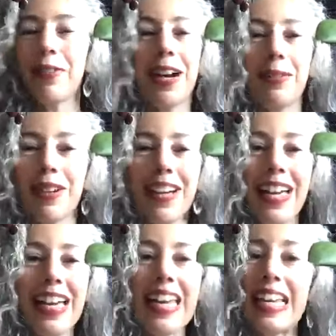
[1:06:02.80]
right.
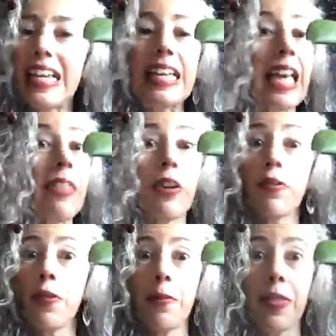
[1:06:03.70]

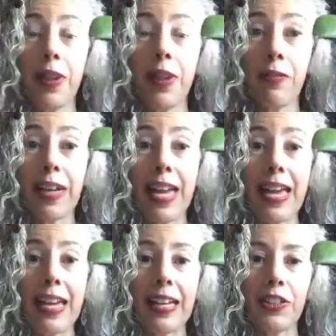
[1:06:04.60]
They're every
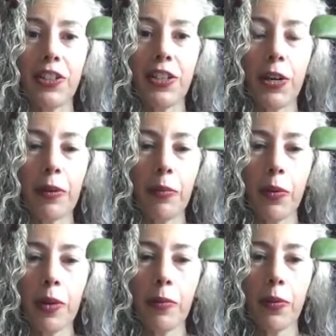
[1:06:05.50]
age, you know, and
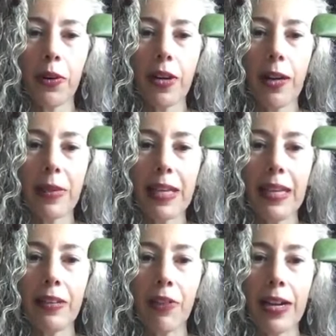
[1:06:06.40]
more are coming
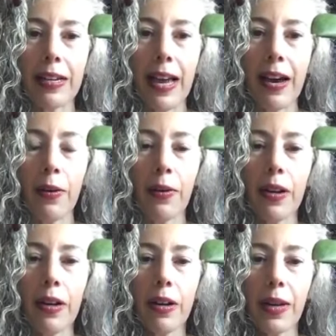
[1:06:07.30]
in right now.
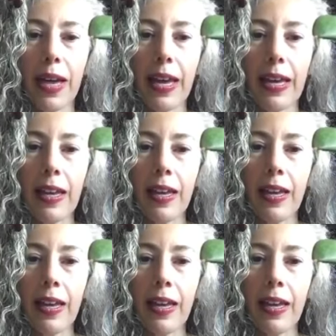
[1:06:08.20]
Okay.